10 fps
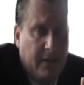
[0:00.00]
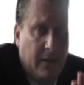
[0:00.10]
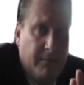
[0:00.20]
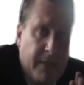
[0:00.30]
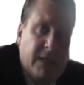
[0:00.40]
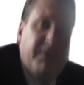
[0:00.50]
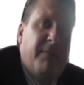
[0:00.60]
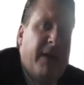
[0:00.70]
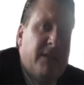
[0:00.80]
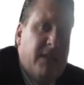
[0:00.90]
that are meant to
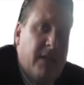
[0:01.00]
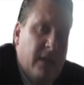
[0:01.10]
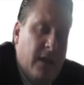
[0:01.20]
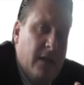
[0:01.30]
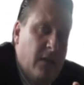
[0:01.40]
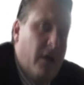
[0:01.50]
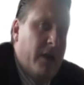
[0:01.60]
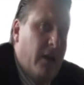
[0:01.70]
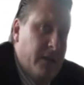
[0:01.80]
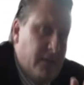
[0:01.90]
be basic and
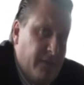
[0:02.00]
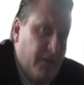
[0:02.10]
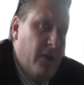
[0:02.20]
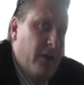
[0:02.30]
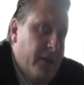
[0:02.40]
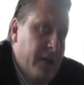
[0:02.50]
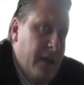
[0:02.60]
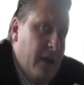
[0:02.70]
guidelines to follow